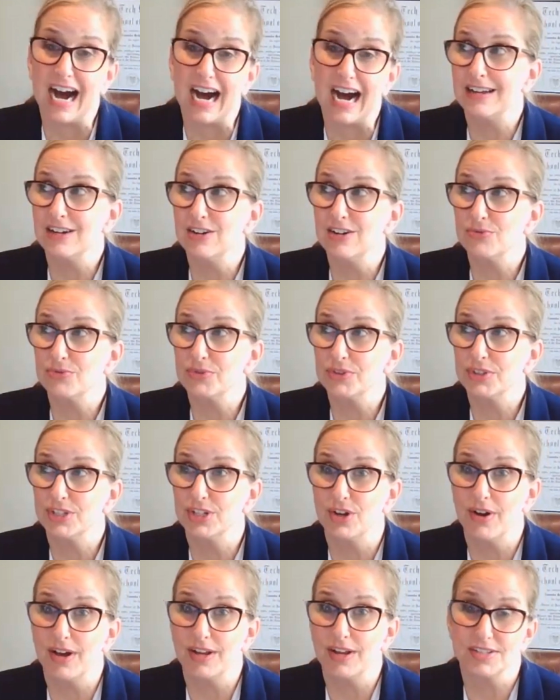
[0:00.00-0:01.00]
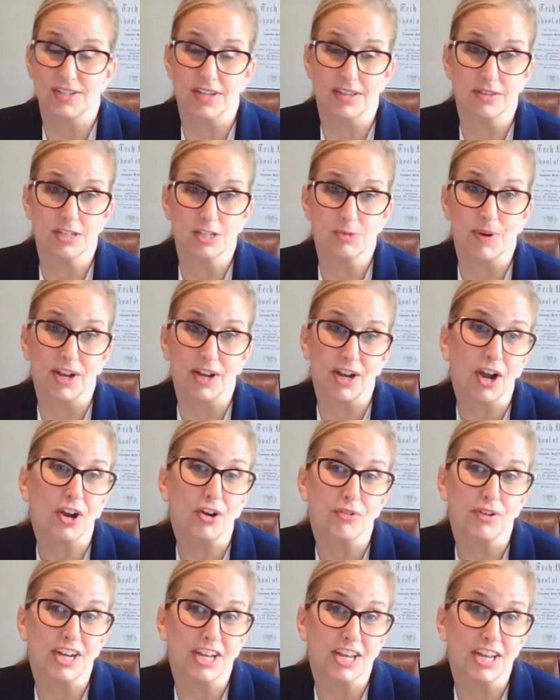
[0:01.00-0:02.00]
I don't really know how to say this, but I
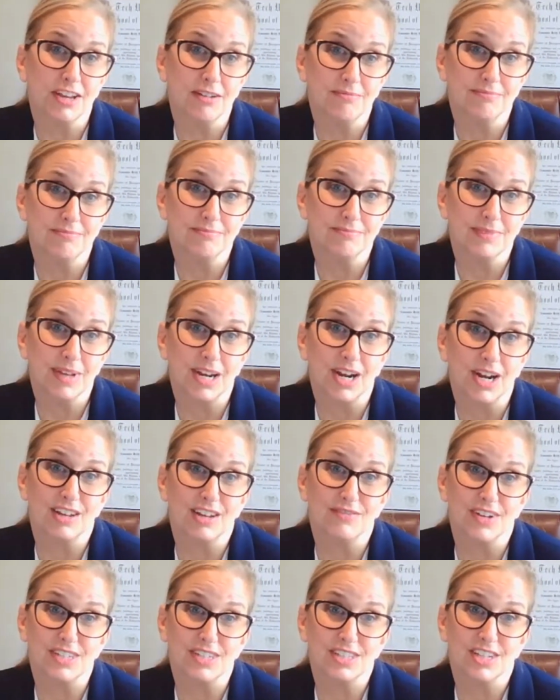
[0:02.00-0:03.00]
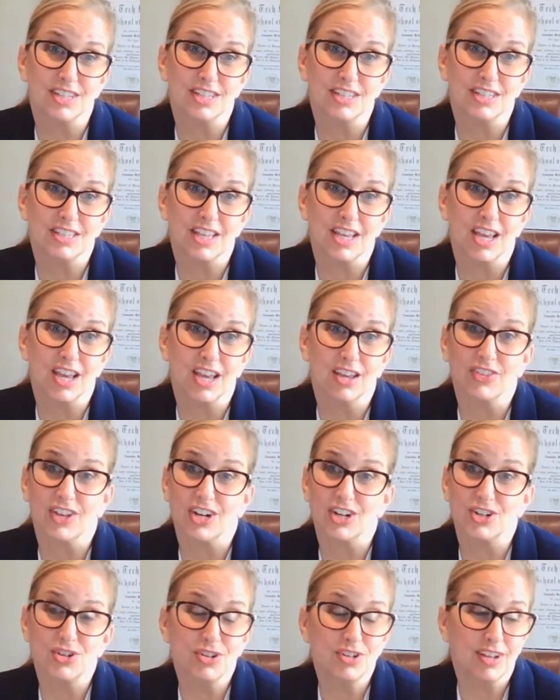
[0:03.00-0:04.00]
got greedy and I invested in this thing
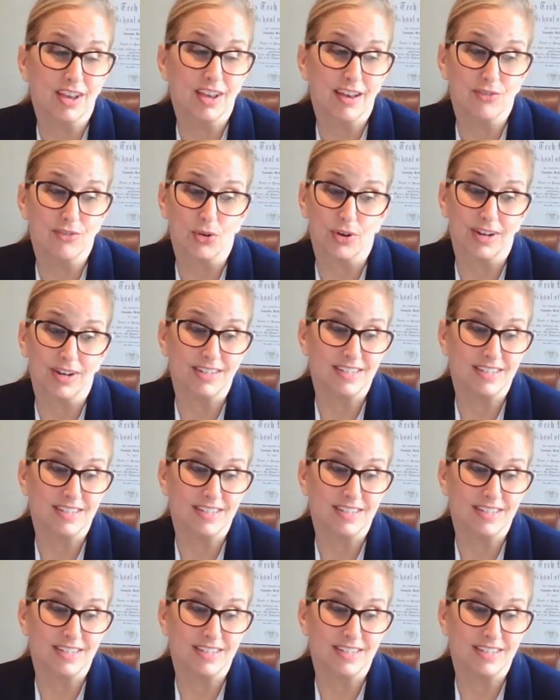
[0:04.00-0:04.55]
that I shouldn't have,